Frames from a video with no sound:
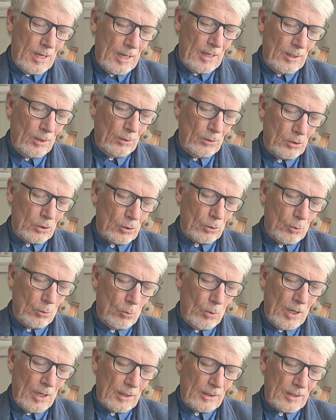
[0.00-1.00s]
It
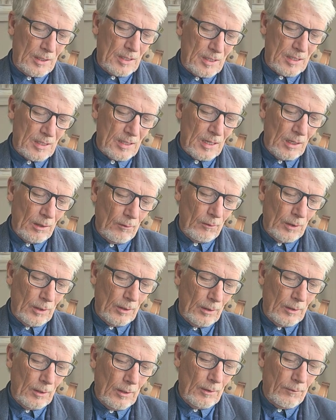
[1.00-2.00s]
also had a silver
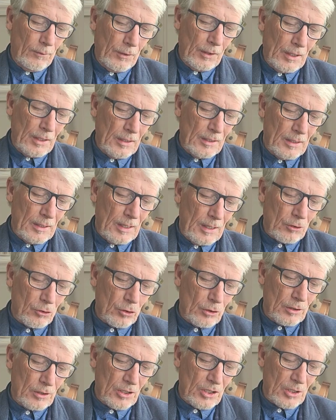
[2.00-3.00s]
for the
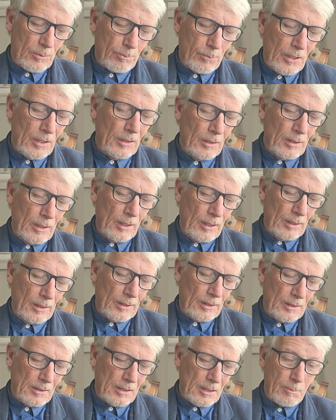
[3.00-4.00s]
International
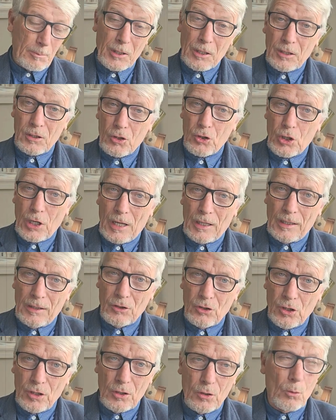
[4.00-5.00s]
Spirits
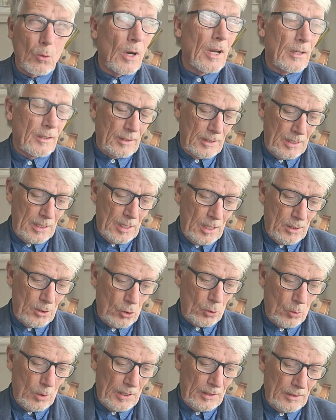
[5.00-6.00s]
Challenge in
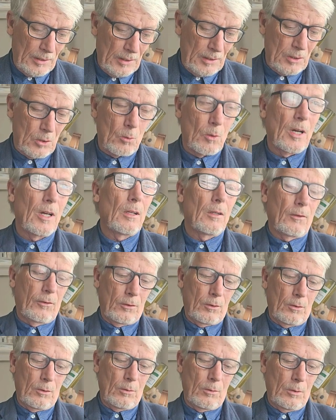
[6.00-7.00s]
2020 as well,
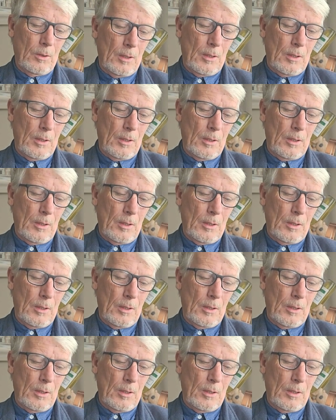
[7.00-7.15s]
so